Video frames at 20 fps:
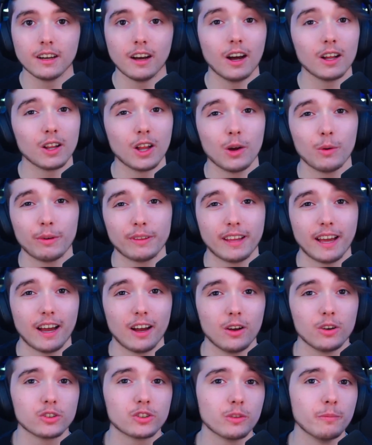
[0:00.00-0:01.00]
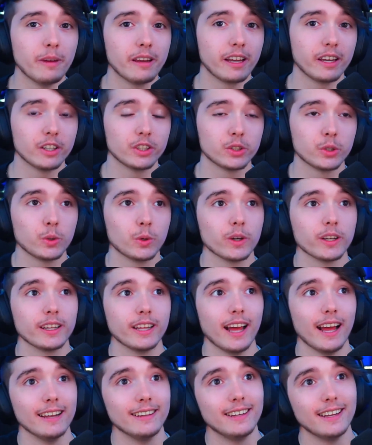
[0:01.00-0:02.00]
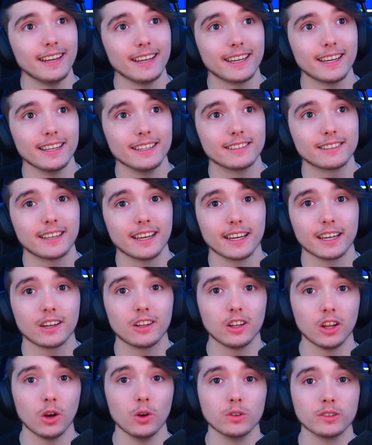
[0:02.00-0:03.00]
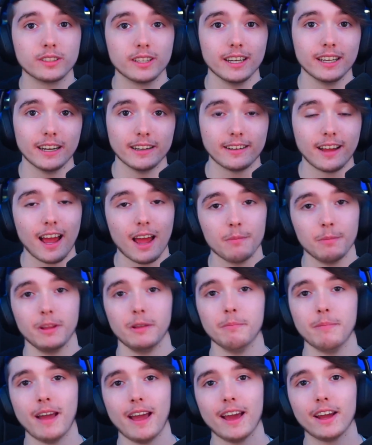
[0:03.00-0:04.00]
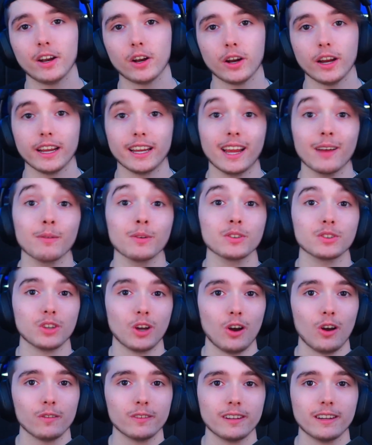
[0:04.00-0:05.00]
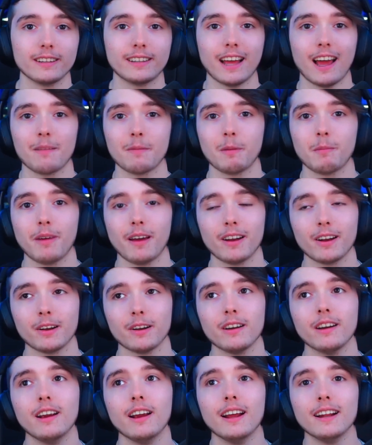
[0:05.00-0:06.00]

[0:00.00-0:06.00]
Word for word: Along with that, also making sure that tickets get closed in a timely manner and get resolved in a timely manner,